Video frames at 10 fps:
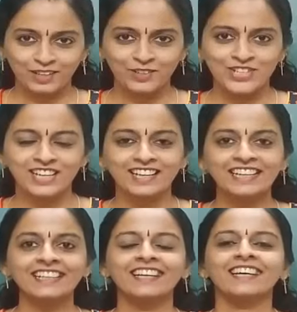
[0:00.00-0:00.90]
Hello
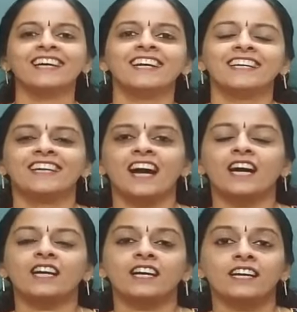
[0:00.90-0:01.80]
children. Yeah,
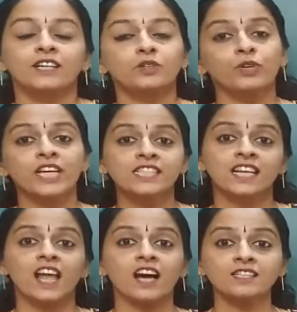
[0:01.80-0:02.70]
in
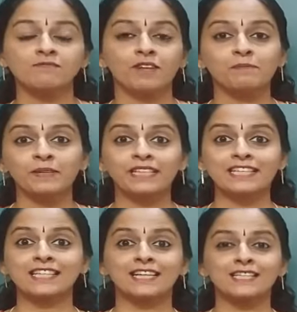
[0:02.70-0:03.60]
today's class we'll be
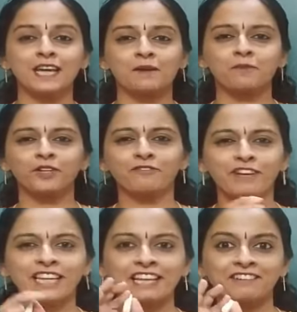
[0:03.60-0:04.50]
discussing about a
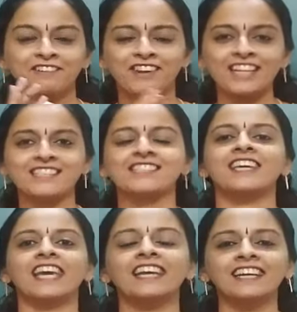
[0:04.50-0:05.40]
very
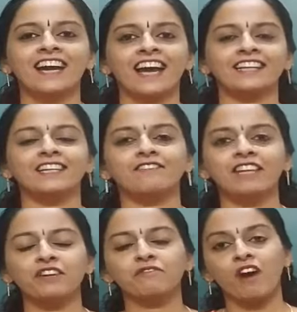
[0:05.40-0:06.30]
interesting and a
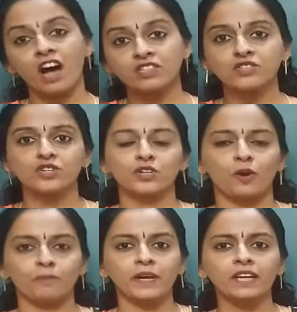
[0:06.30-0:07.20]
very vast
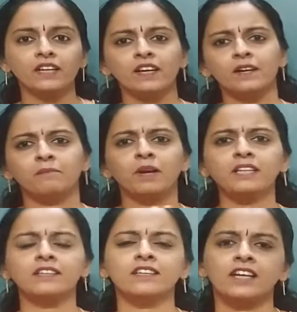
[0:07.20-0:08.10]
topic,
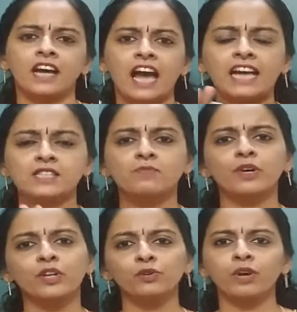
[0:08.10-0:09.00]
but as
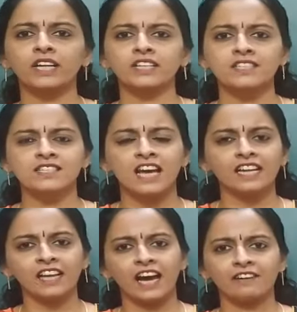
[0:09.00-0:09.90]
per you
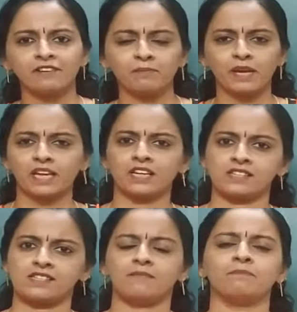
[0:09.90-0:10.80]
understand I will make
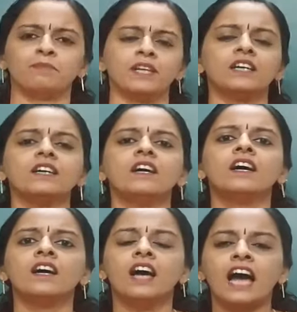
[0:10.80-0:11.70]
it simpler,
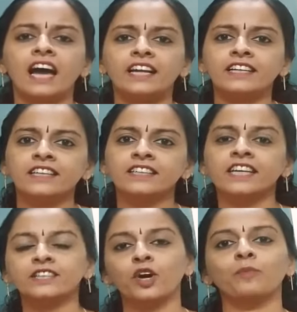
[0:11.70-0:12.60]
and
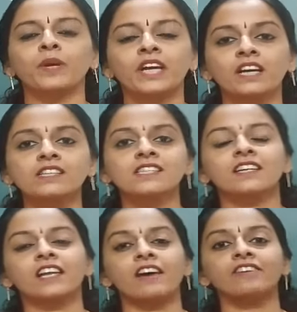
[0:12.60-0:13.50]
the topic
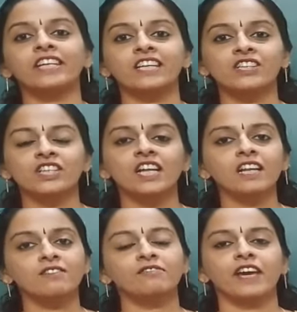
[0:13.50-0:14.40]
is
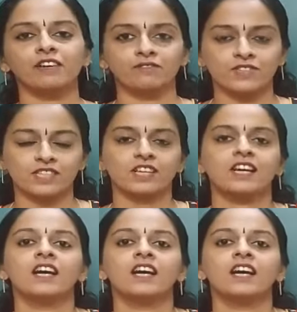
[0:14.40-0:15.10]
gravitational waves.